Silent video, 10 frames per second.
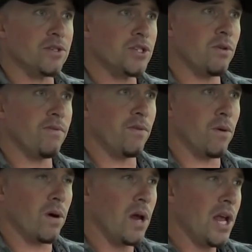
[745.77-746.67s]
So
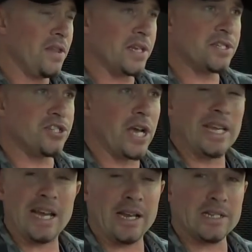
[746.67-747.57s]
for this
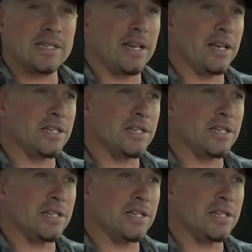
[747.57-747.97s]
gigantic city